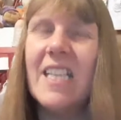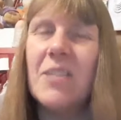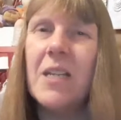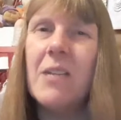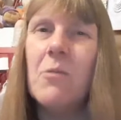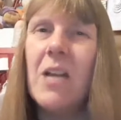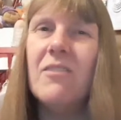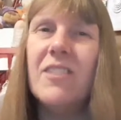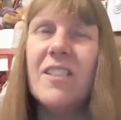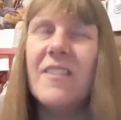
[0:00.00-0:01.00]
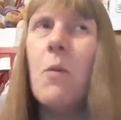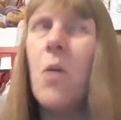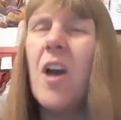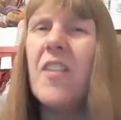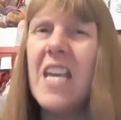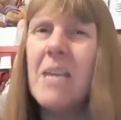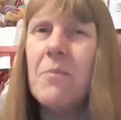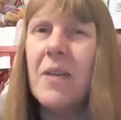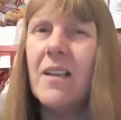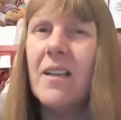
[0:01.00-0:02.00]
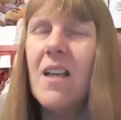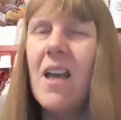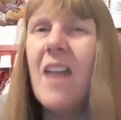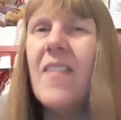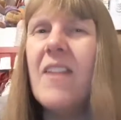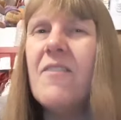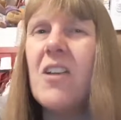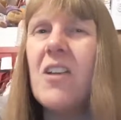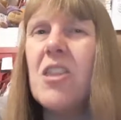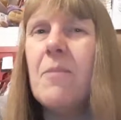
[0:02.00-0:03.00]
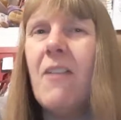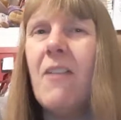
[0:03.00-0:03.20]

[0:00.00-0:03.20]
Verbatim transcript: sex with anyone else and they're worth keeping, and they value them